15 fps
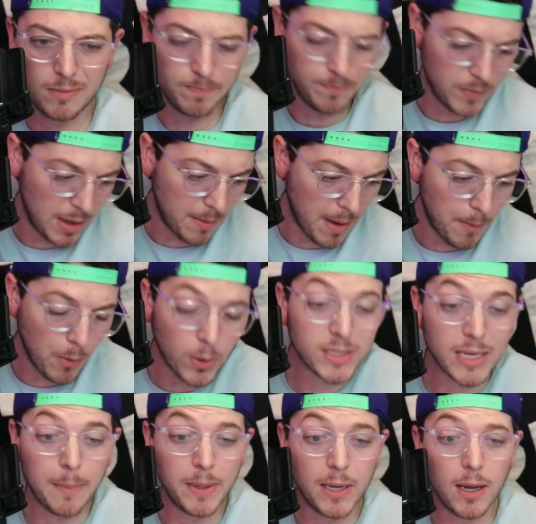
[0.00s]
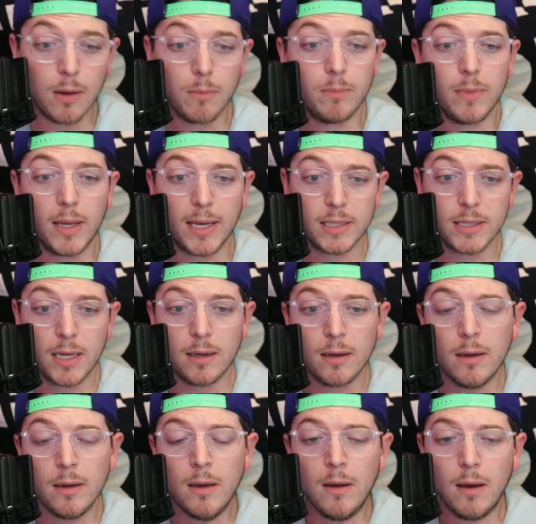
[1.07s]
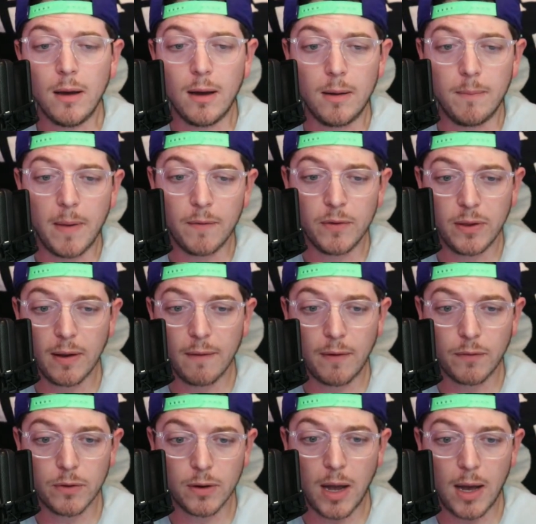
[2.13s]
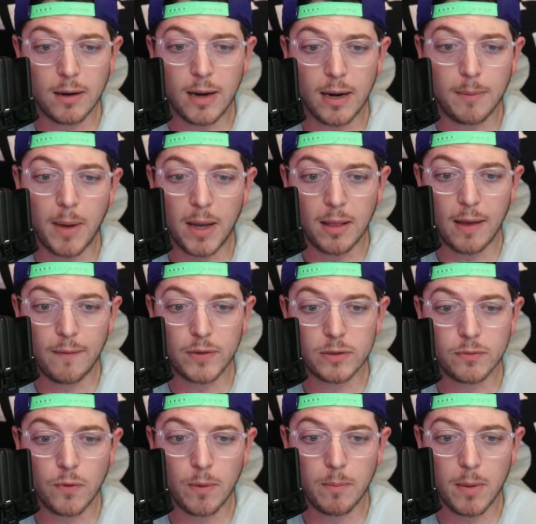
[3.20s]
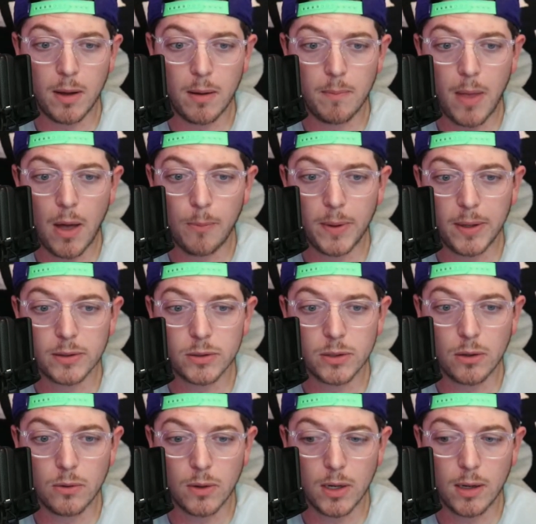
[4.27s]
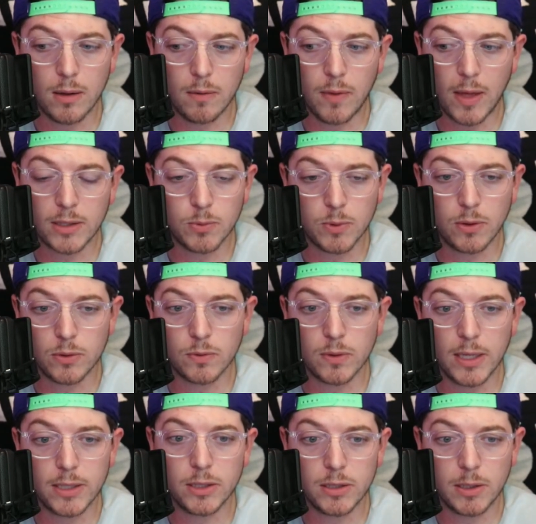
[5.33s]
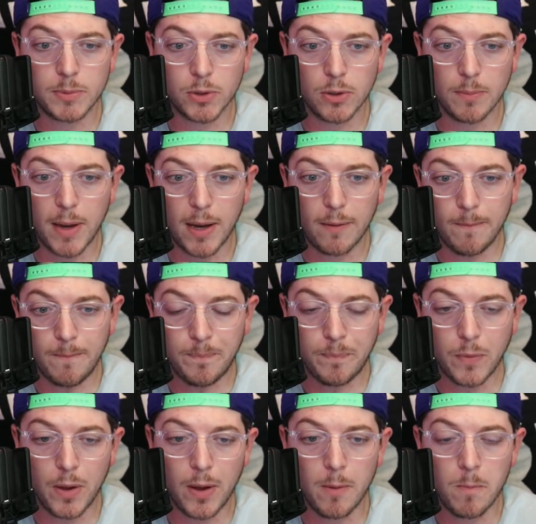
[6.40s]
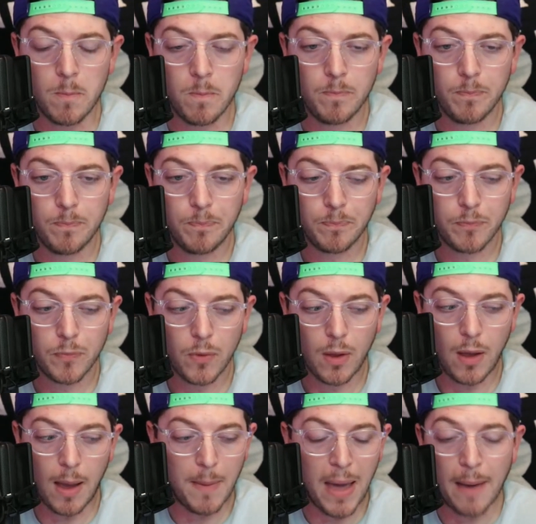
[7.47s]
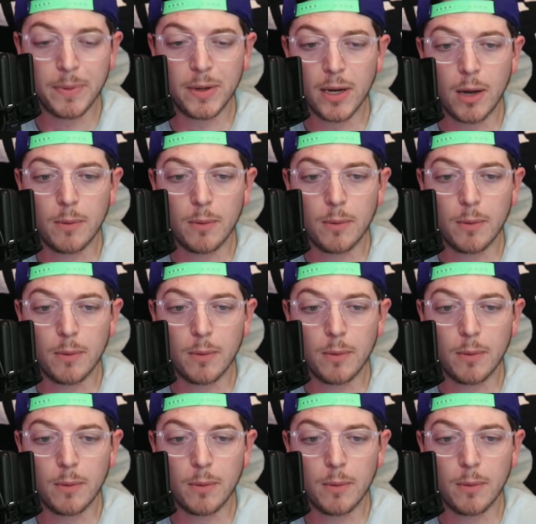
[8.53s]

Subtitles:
I'm always happy to help. Like I said, everything I've ever gotten out of my life is from helping. So that's what those relationships are about. I'm happy to help